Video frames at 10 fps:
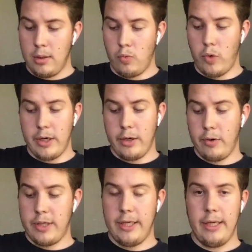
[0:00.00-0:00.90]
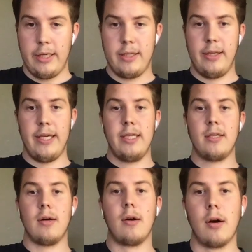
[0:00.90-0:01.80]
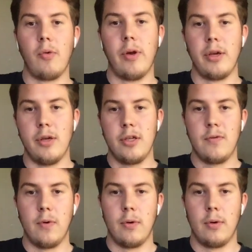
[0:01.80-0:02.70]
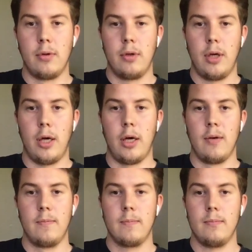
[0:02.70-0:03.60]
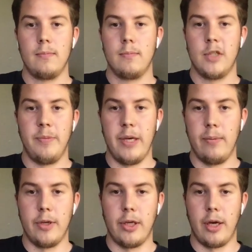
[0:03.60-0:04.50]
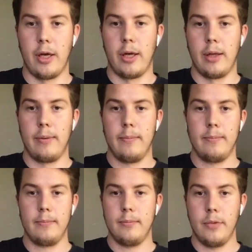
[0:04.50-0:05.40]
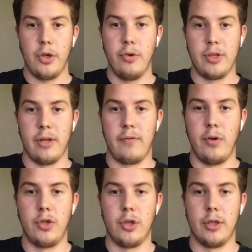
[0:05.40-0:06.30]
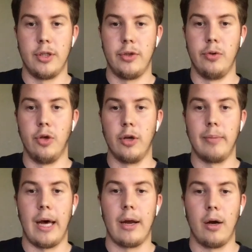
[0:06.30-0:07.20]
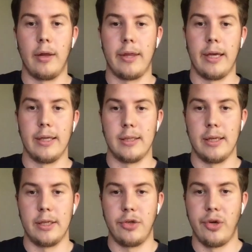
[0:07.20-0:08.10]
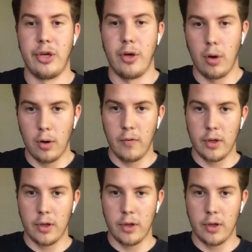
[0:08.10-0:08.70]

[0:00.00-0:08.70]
Written critiques, these are really useful to be able to use in the future to look back on things that you need to go over.